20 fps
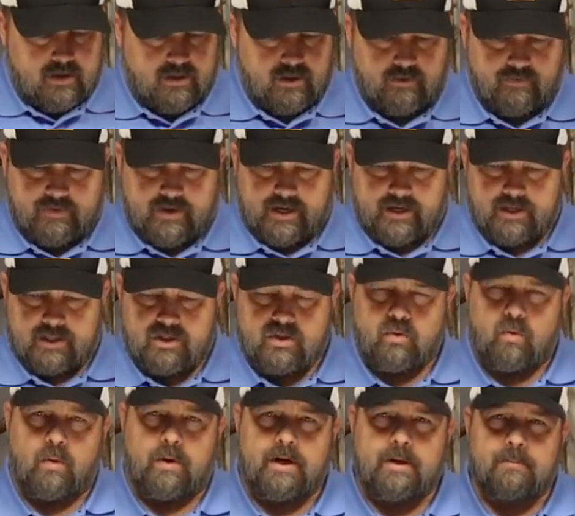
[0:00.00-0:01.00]
You've got a
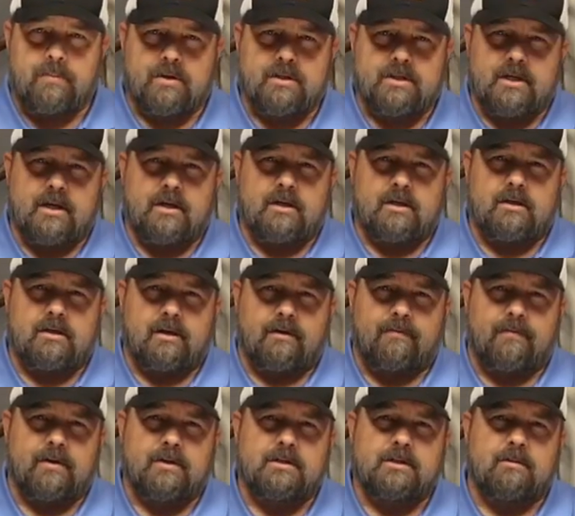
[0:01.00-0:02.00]
20%
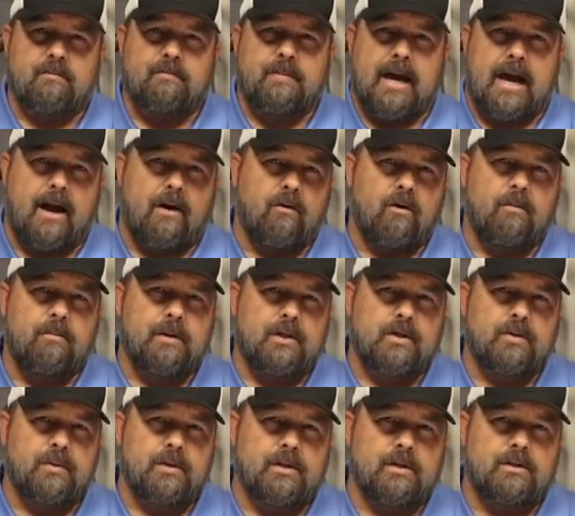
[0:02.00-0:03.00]
difference in power
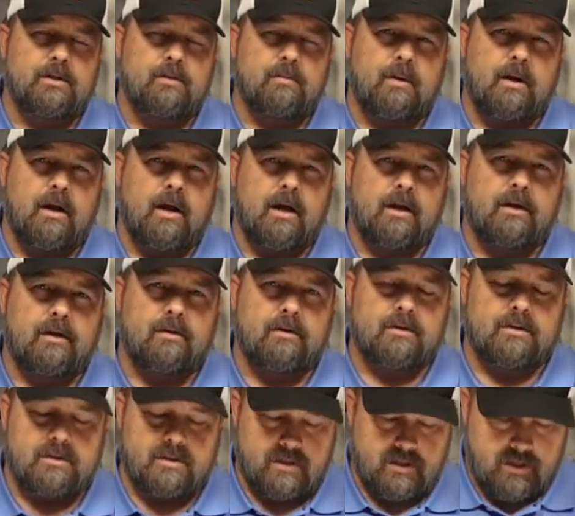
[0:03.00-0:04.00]
between the two
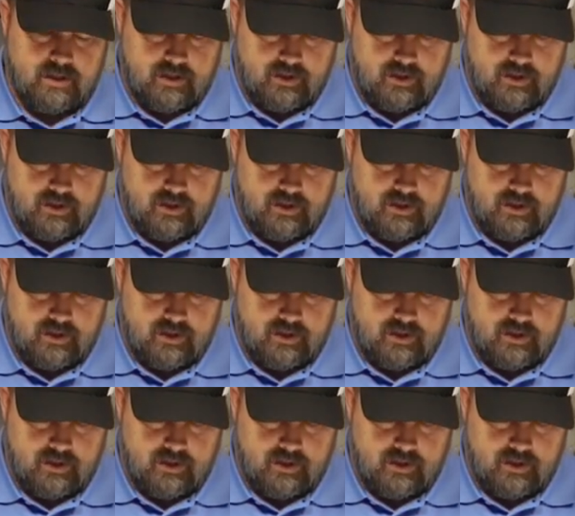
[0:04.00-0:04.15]
binoculars.